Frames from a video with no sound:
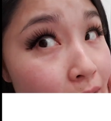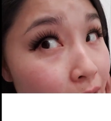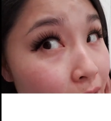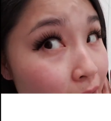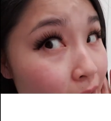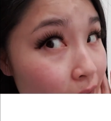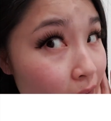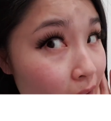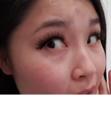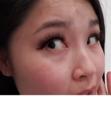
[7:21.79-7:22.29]
They're
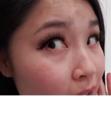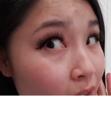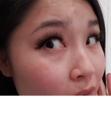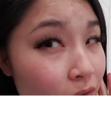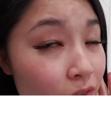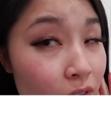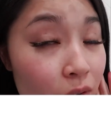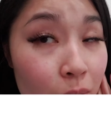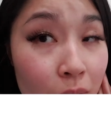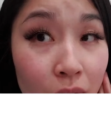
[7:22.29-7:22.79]
very
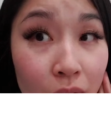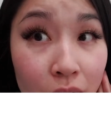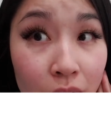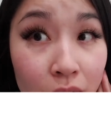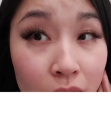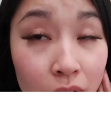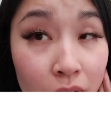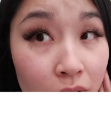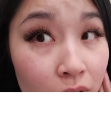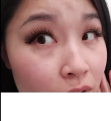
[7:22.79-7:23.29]

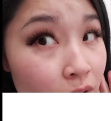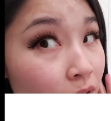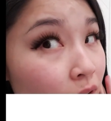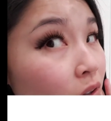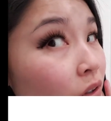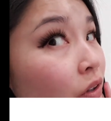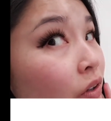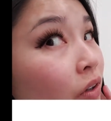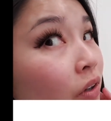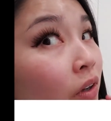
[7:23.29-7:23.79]
comfortable.
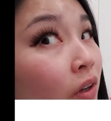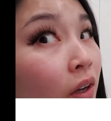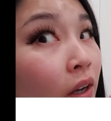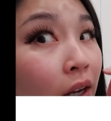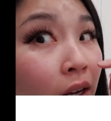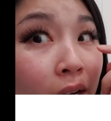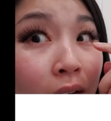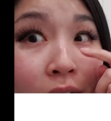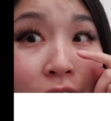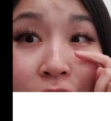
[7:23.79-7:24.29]

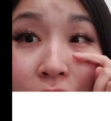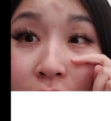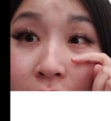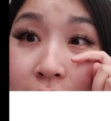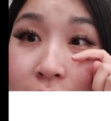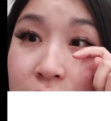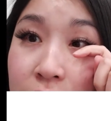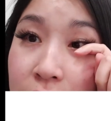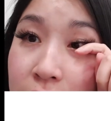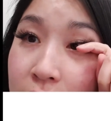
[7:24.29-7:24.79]
After I
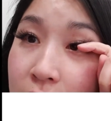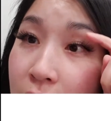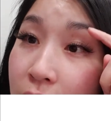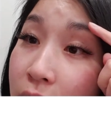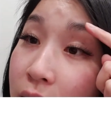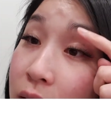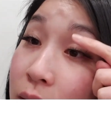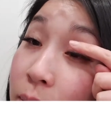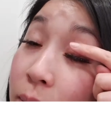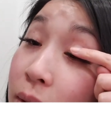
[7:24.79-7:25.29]
adjusted
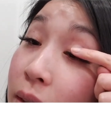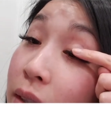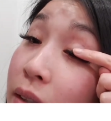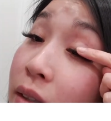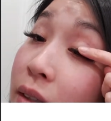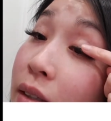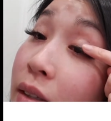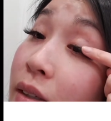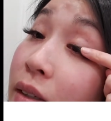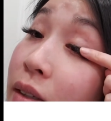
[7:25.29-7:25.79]
this
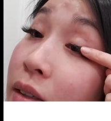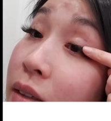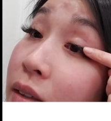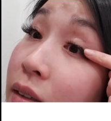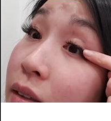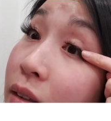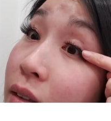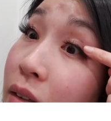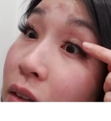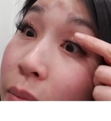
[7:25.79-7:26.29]
one
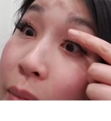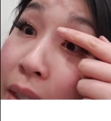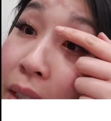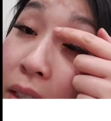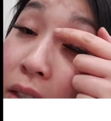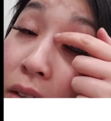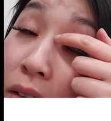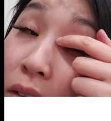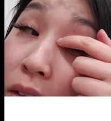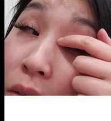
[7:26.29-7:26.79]
a little bit
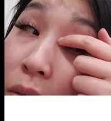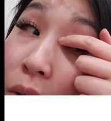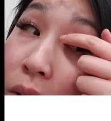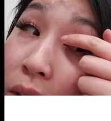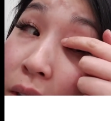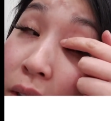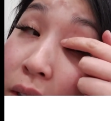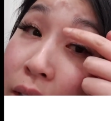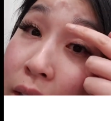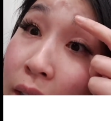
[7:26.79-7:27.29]
so the
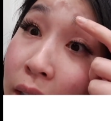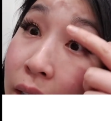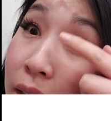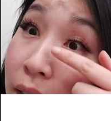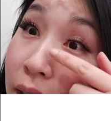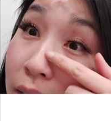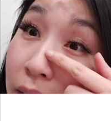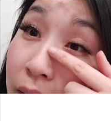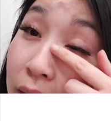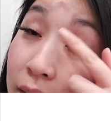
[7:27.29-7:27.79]
corner
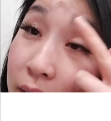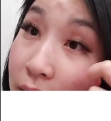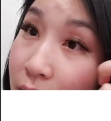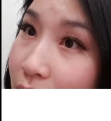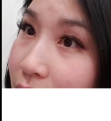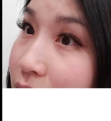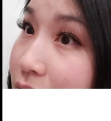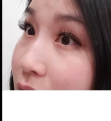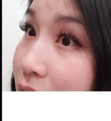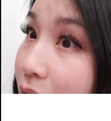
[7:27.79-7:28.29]
and
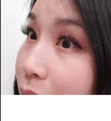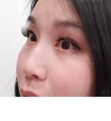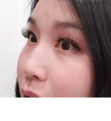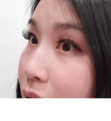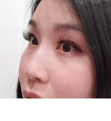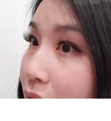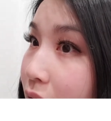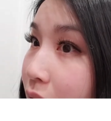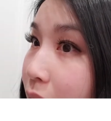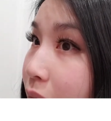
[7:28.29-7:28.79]
stuff's not
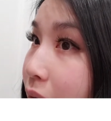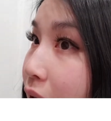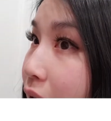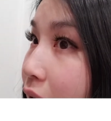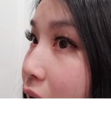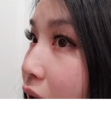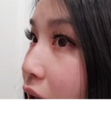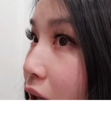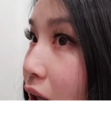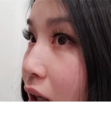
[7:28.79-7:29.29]
poking
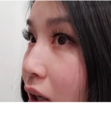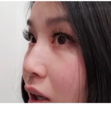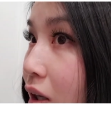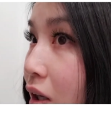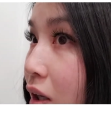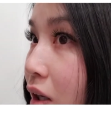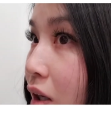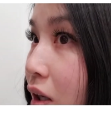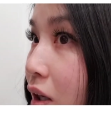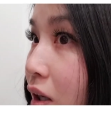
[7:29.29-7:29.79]
me,
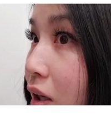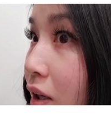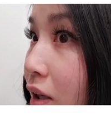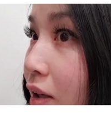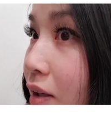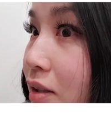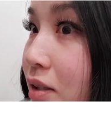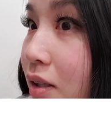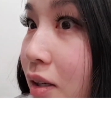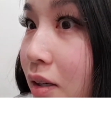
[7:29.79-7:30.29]

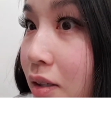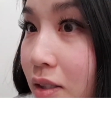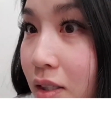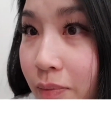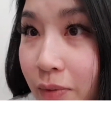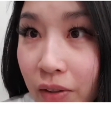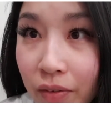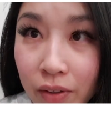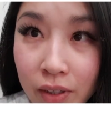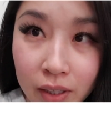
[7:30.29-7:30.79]
it's awesome.
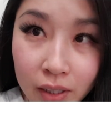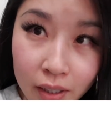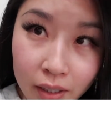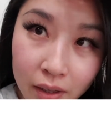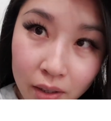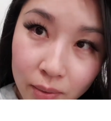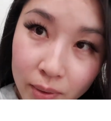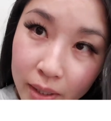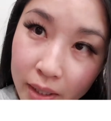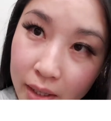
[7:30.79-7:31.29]
I really like
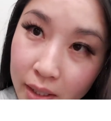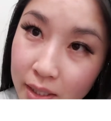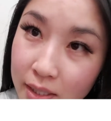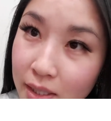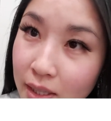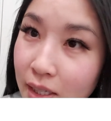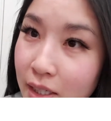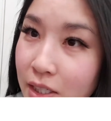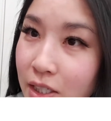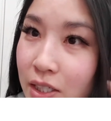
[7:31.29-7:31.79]
the way these
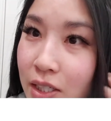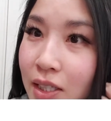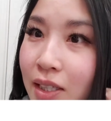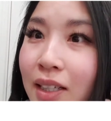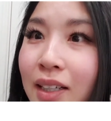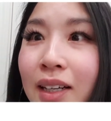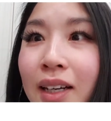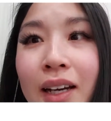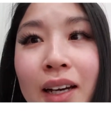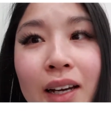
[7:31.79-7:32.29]
lashes
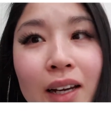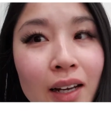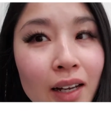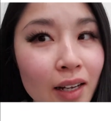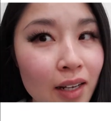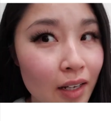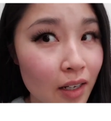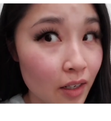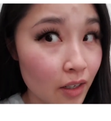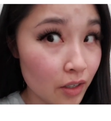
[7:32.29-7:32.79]
look,
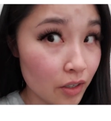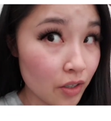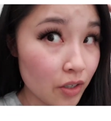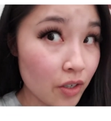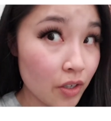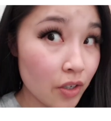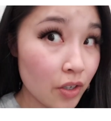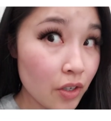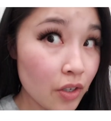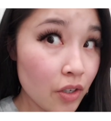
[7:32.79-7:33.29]
and
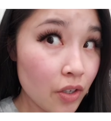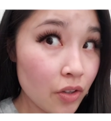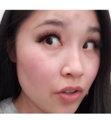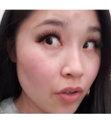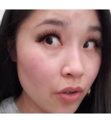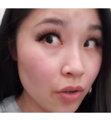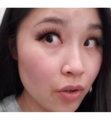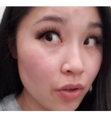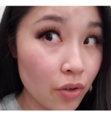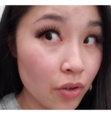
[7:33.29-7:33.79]

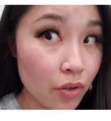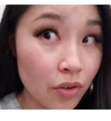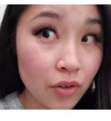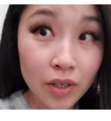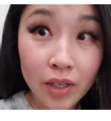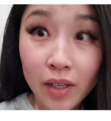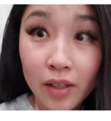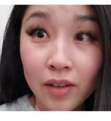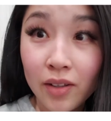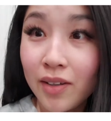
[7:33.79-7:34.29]

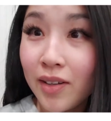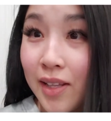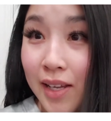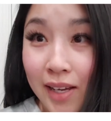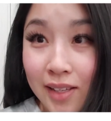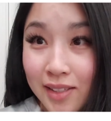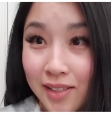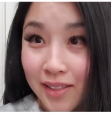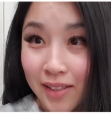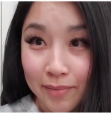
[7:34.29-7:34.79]
they're
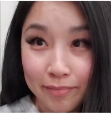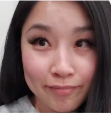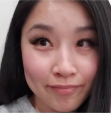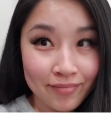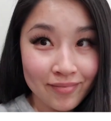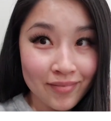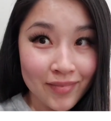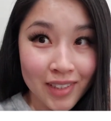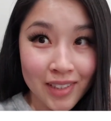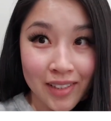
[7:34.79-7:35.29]
lasting.
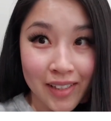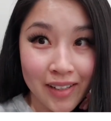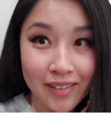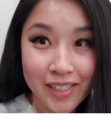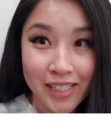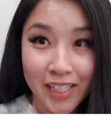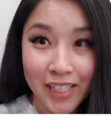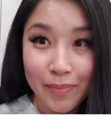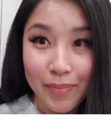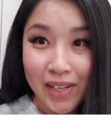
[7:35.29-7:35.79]
So yeah, I'll
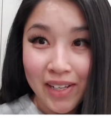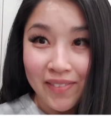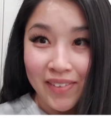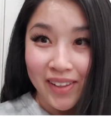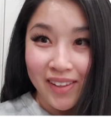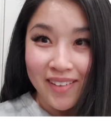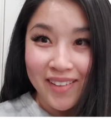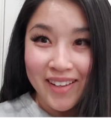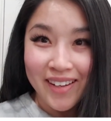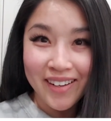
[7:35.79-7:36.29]
check back with
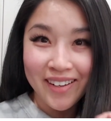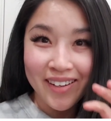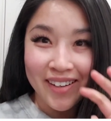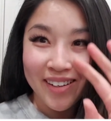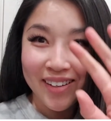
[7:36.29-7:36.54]
you later.